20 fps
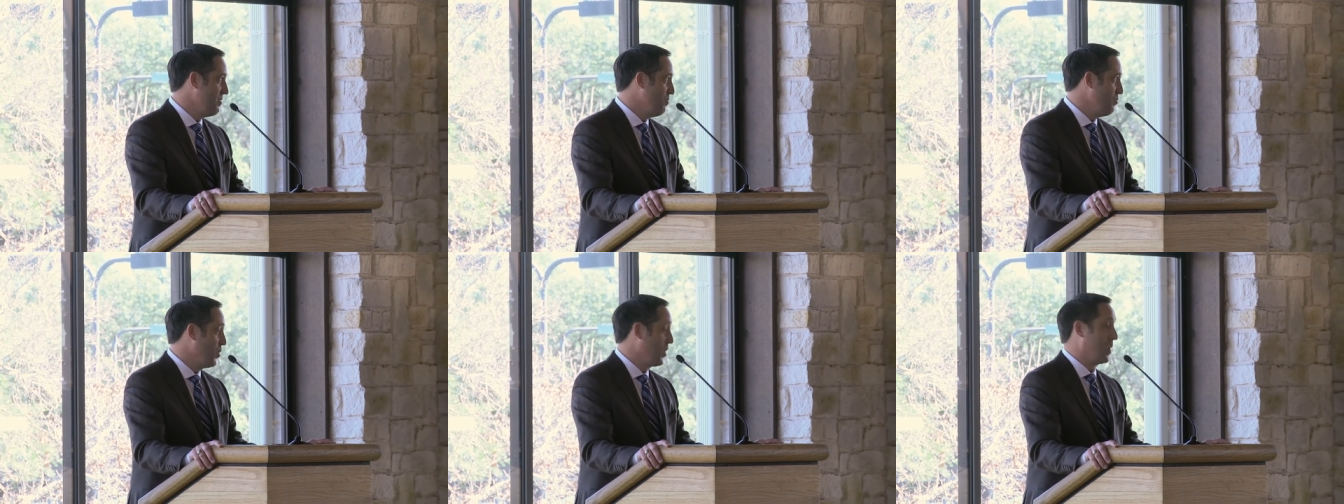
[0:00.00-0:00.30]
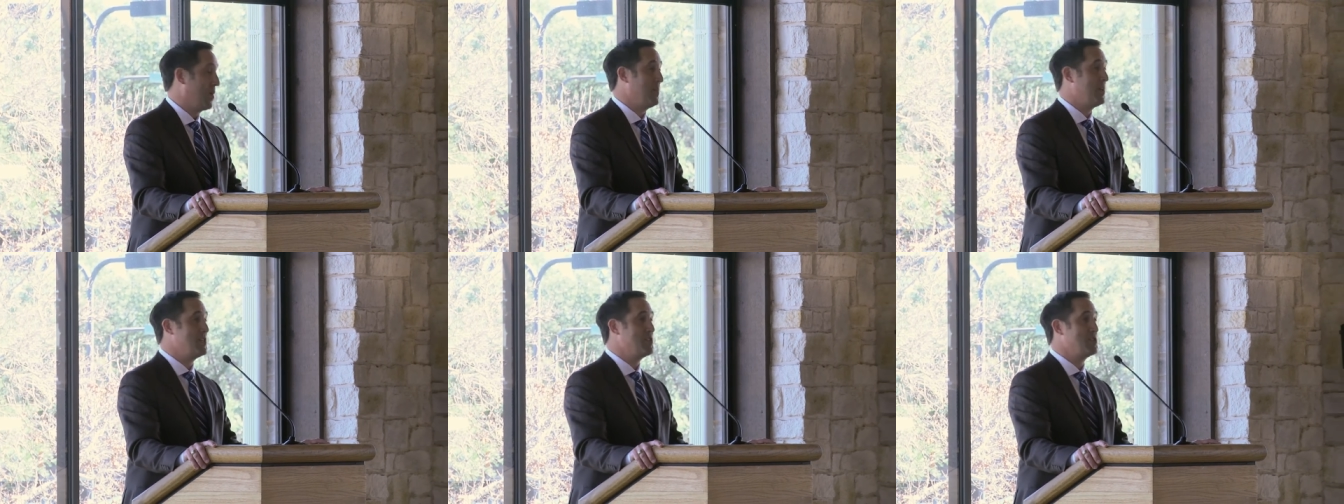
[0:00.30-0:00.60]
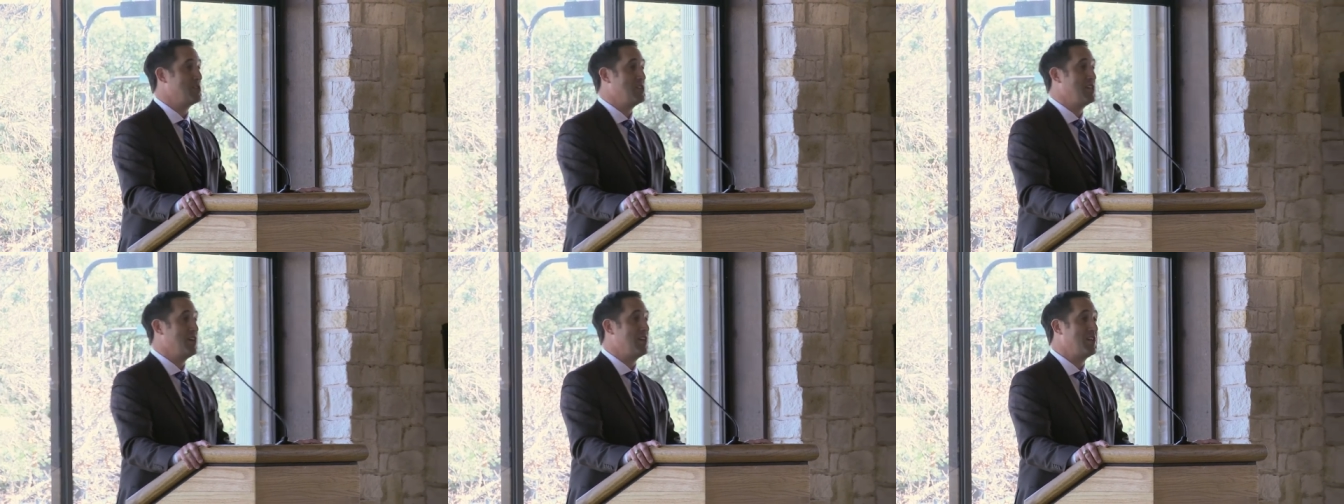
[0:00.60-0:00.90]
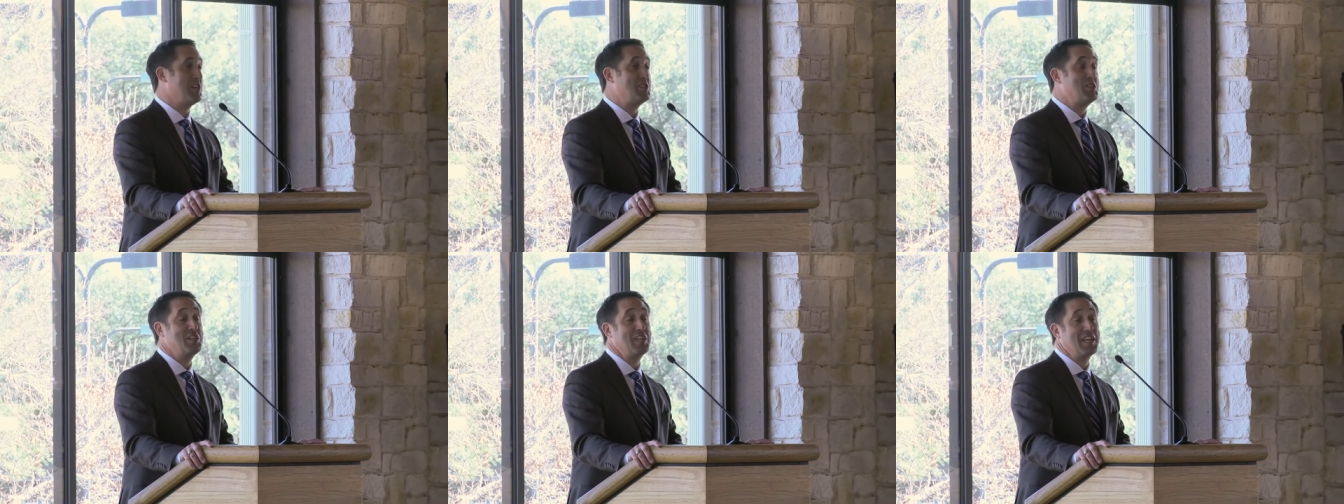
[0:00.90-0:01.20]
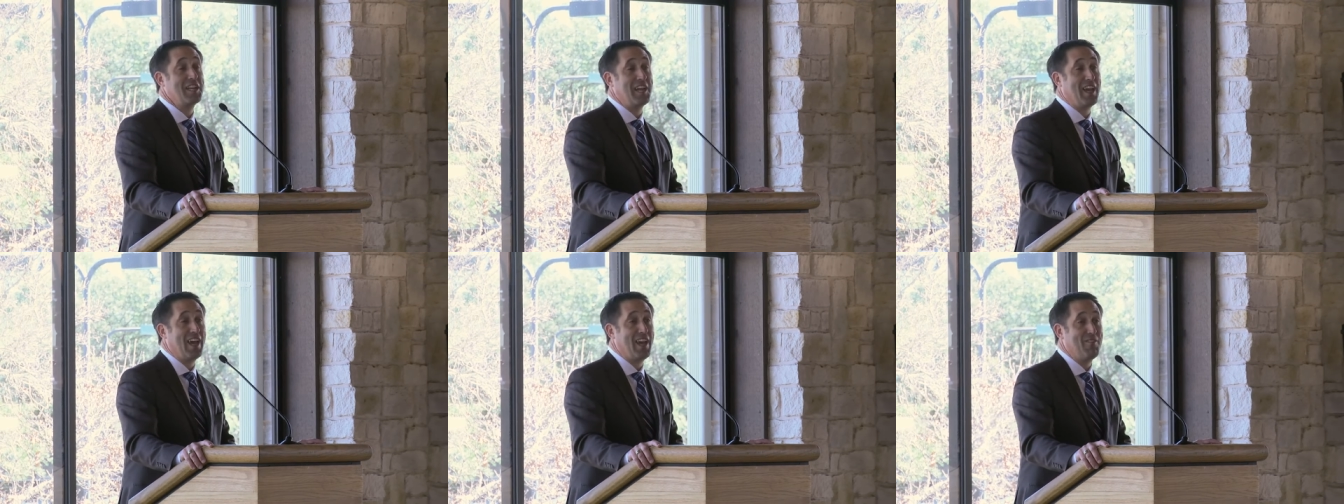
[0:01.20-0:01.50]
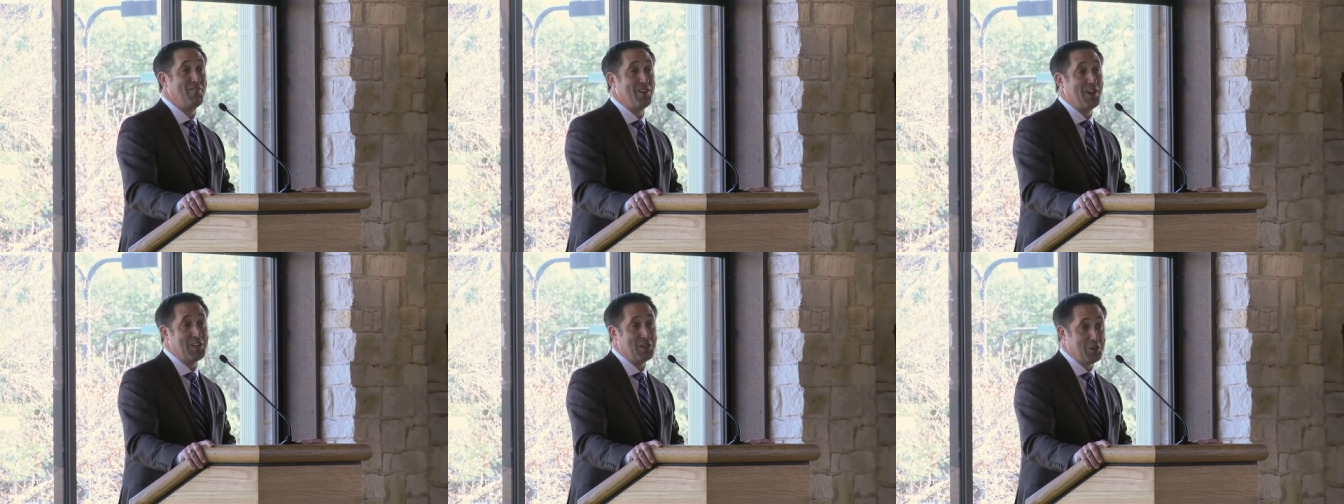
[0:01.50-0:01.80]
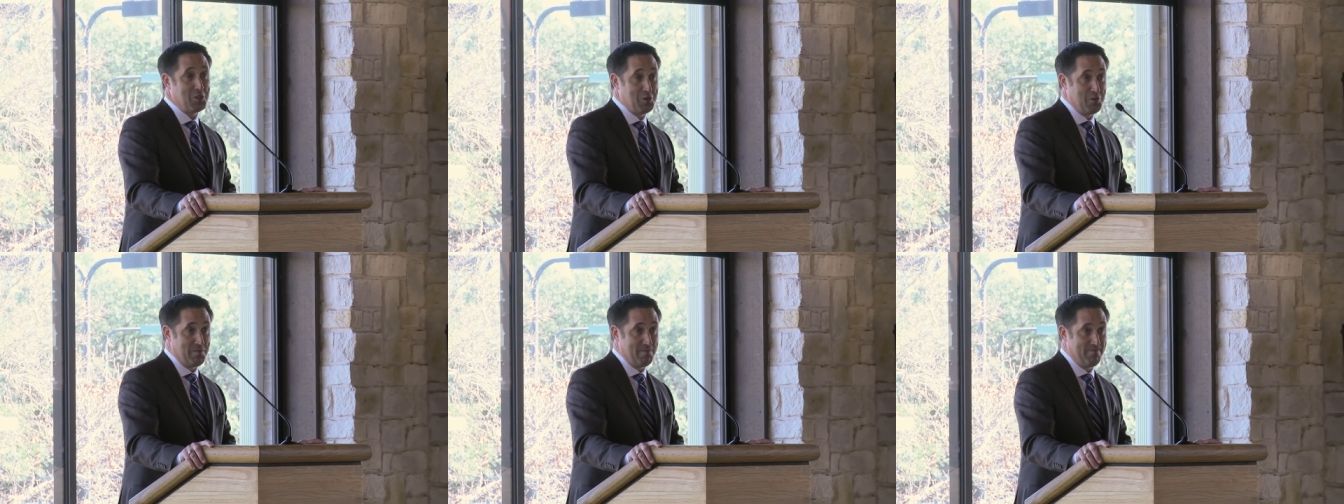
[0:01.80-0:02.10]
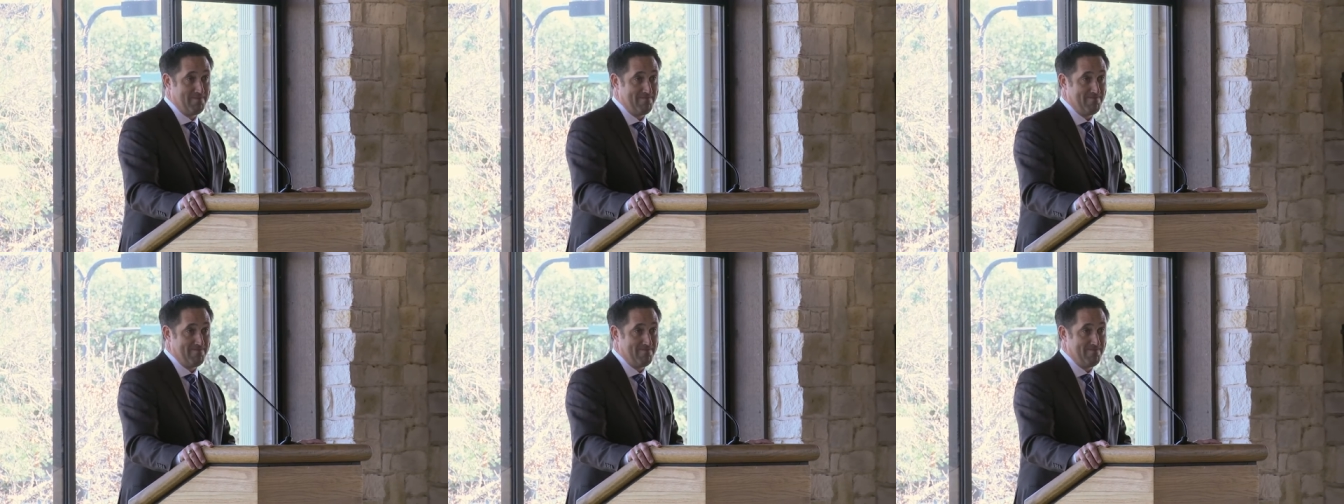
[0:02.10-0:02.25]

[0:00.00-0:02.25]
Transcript: well, let me just tell you, she didn't laugh like you.